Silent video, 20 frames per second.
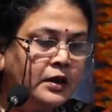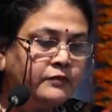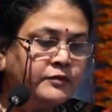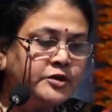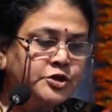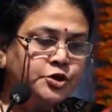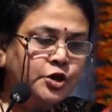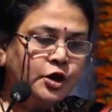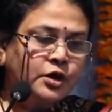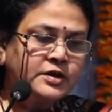
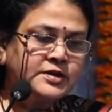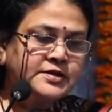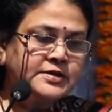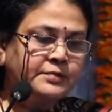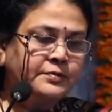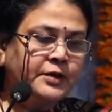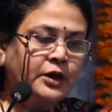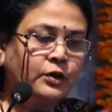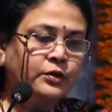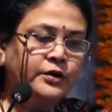which talks
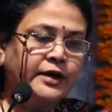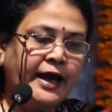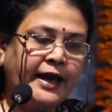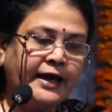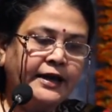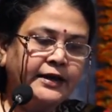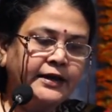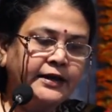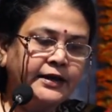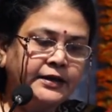about
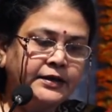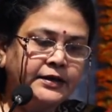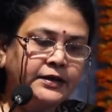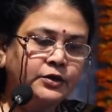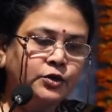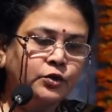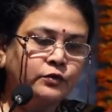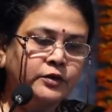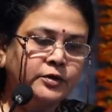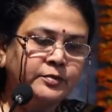aggregate
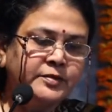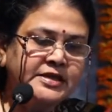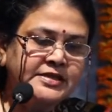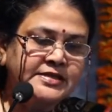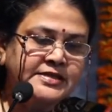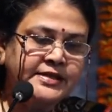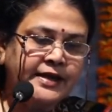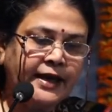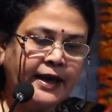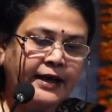turnover
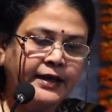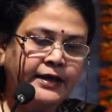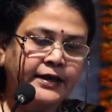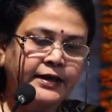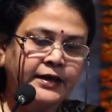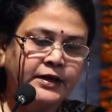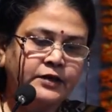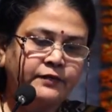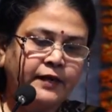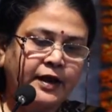means the
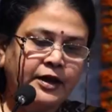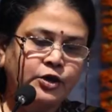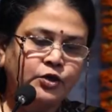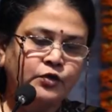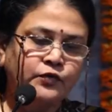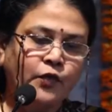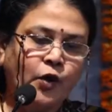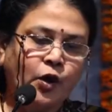aggregate value of